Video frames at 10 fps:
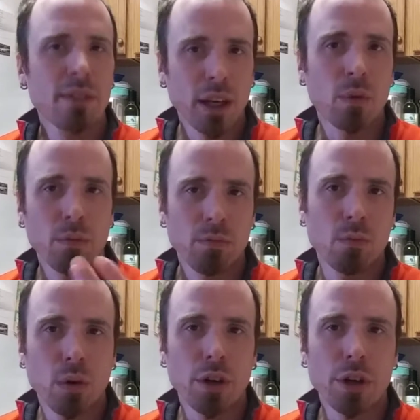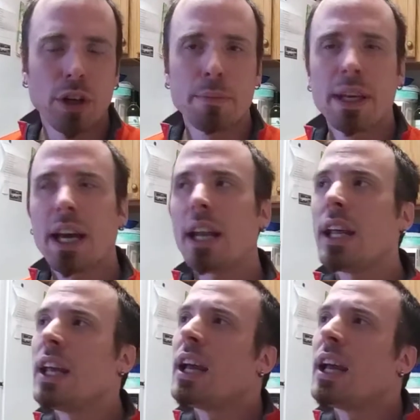like where you're going to be at,